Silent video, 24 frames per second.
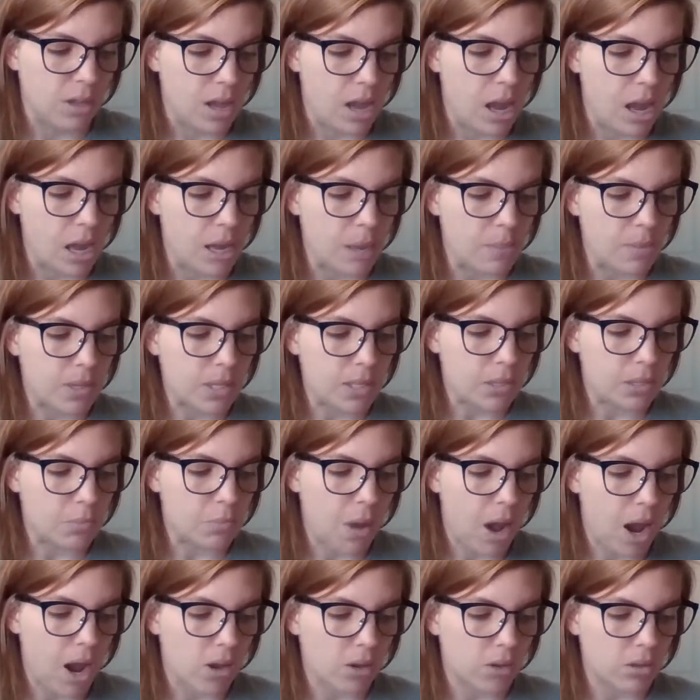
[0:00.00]
Amos,
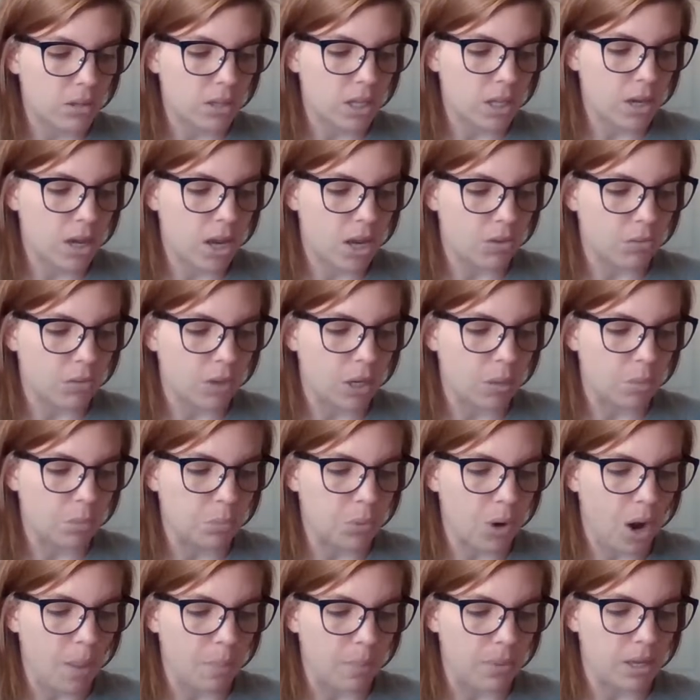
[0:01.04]
Miles, and Henry
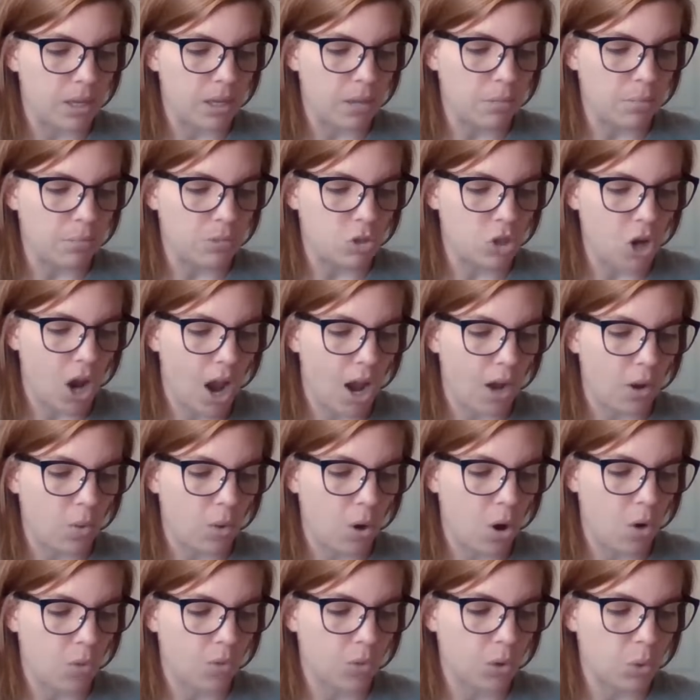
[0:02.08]
brought me and Jack
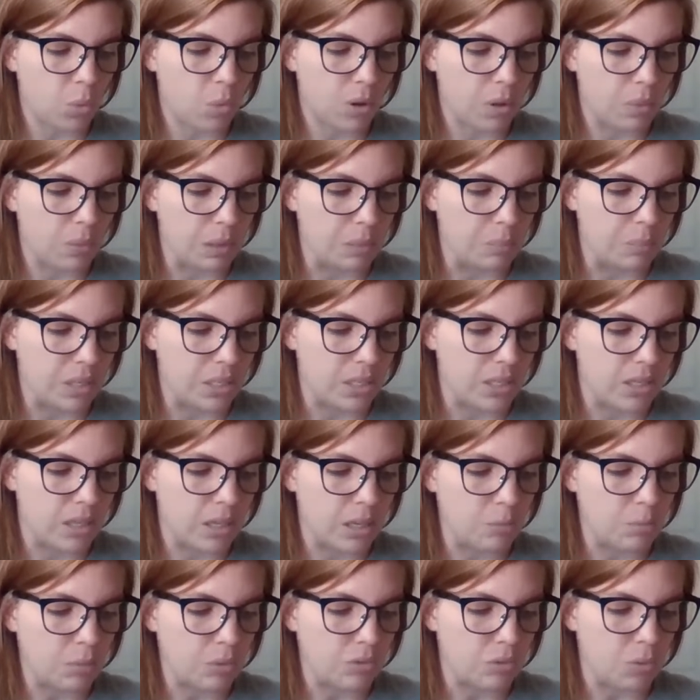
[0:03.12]
over to where we'd been
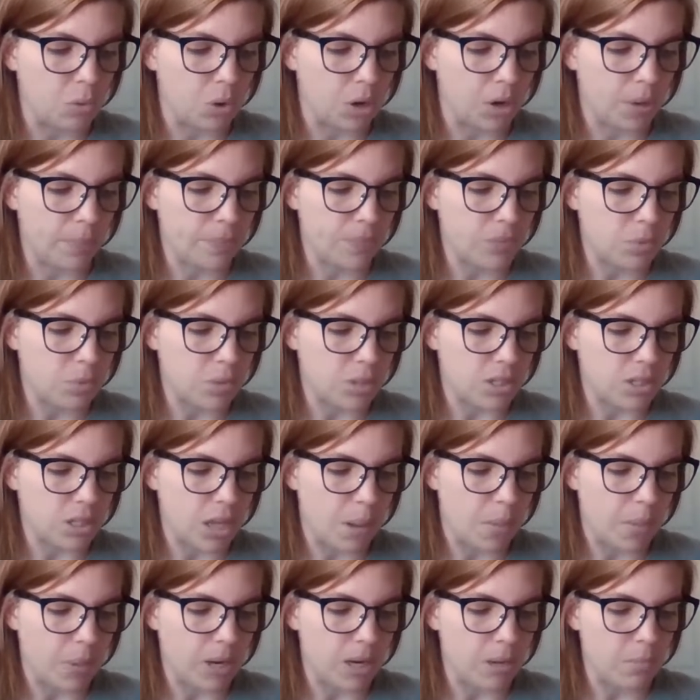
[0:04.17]
sitting before, with
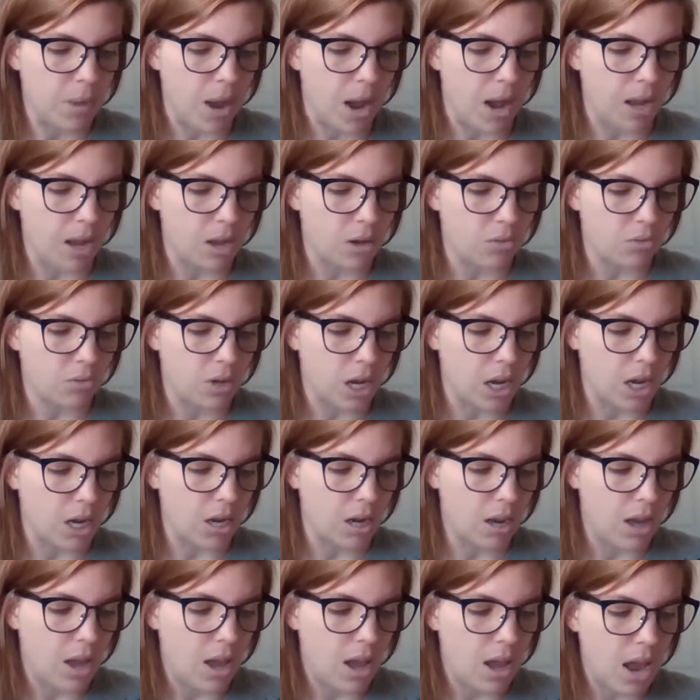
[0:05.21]
Summer and Maya and
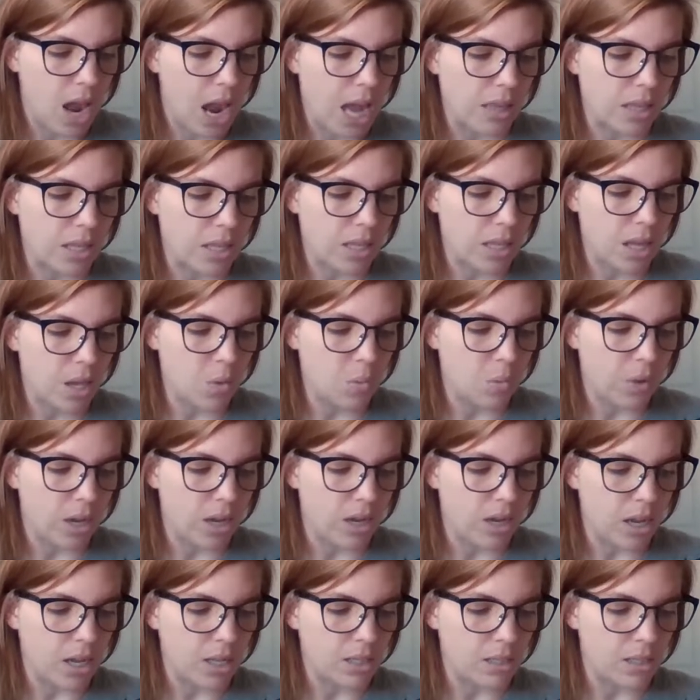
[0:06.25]
Reed, and then they
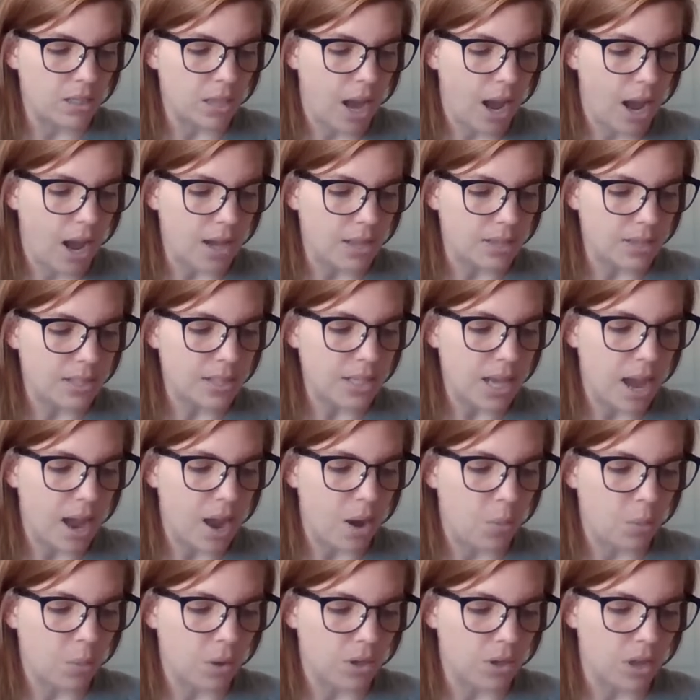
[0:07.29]
went and
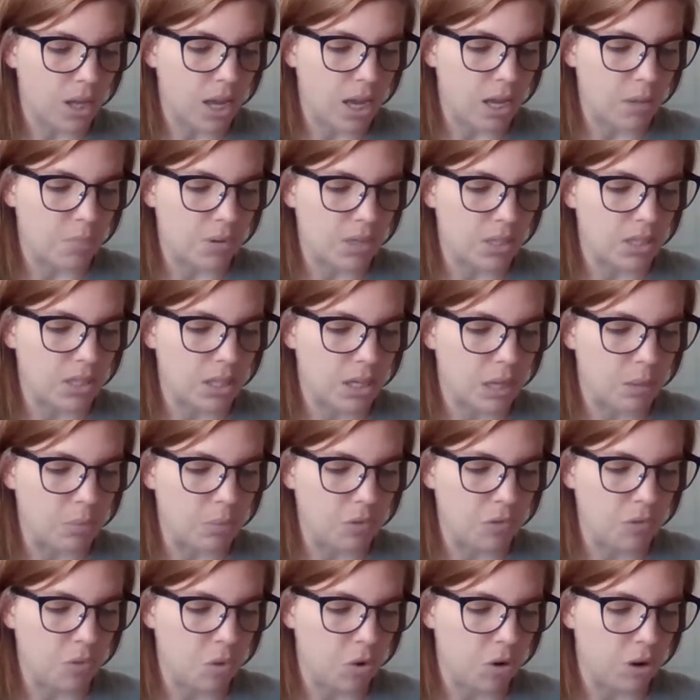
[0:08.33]
sat where they had been sitting
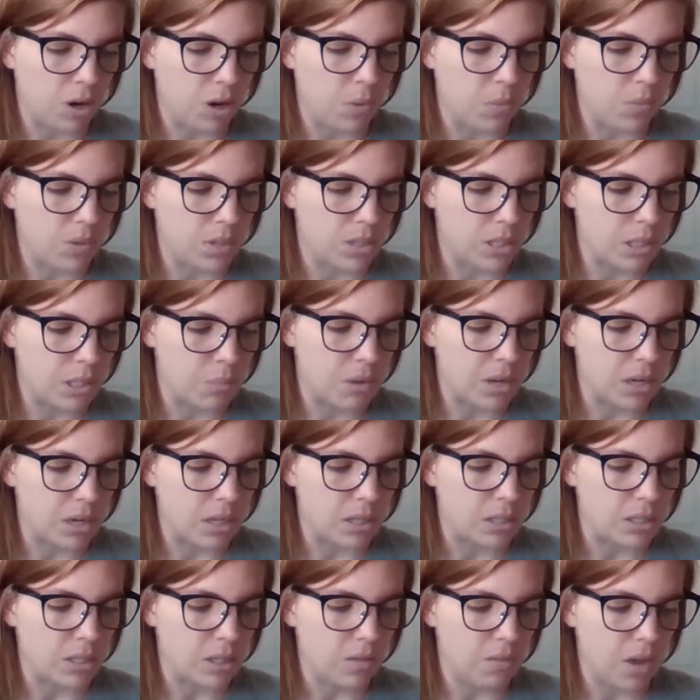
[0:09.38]
before, with Zamina
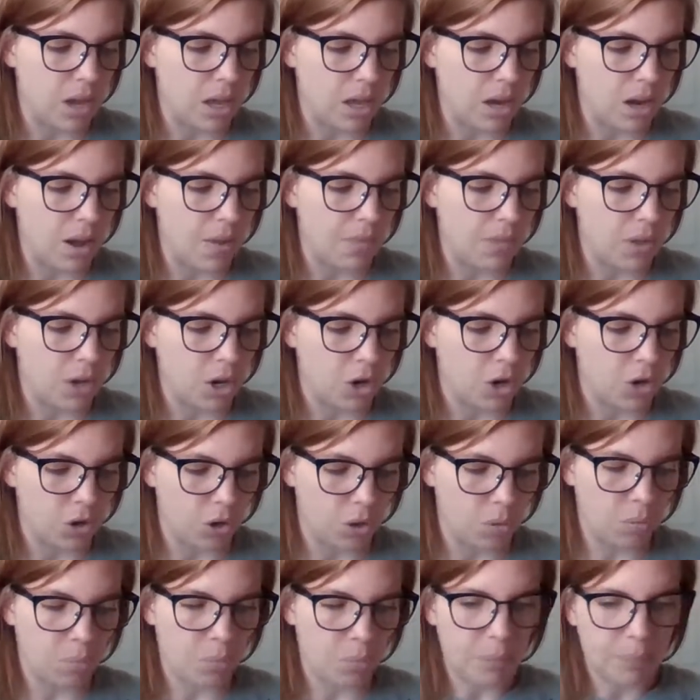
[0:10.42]
and Savannah and their group.